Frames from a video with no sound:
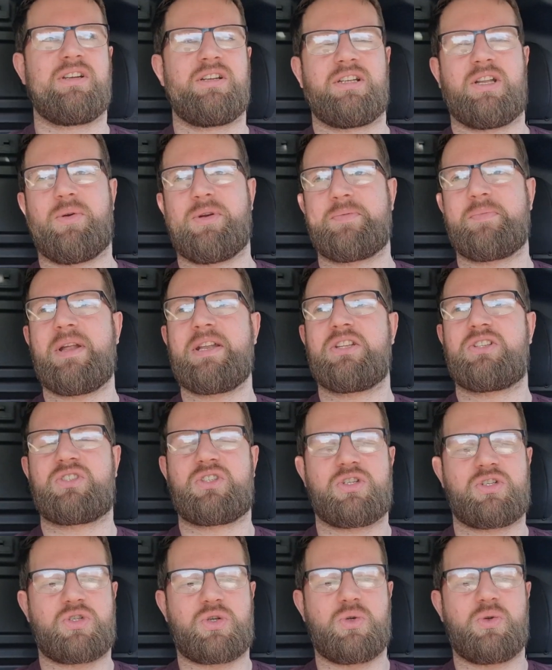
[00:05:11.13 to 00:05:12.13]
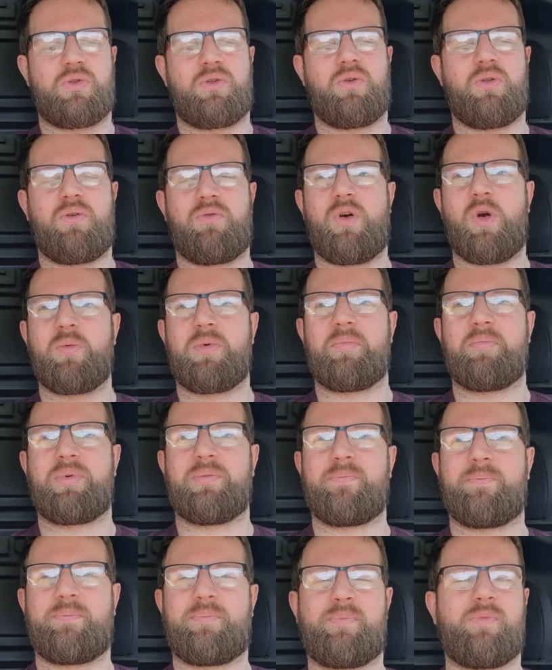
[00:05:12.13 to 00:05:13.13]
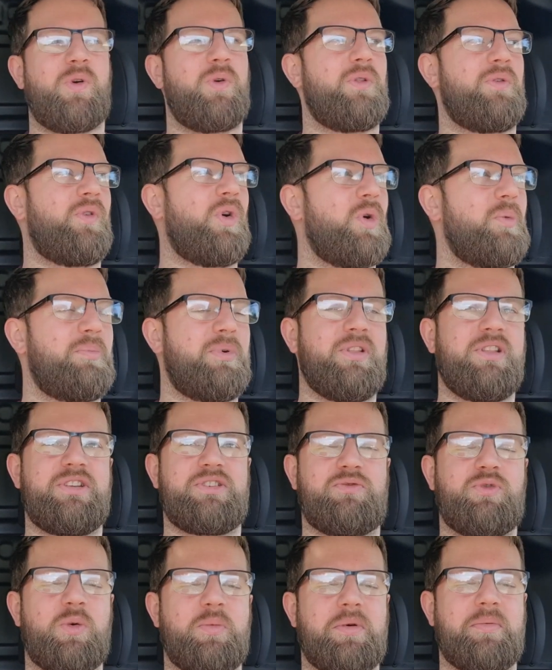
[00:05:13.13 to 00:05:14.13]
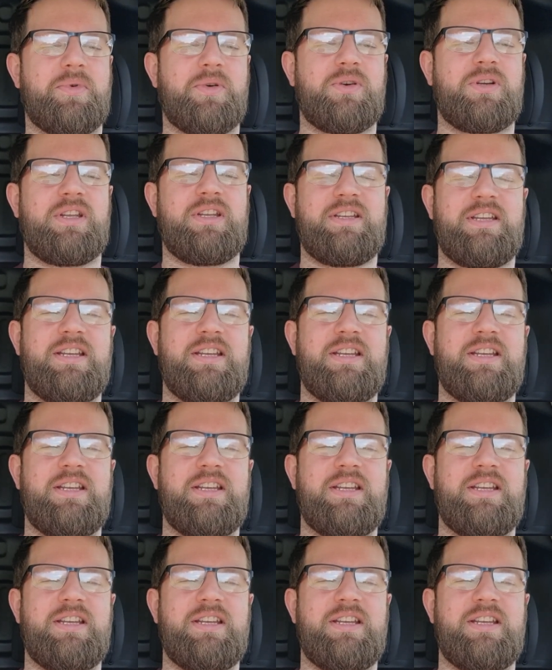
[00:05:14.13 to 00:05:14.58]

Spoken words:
So he's managed to just chew through the rope and ruin the rope, but this rubber monkey.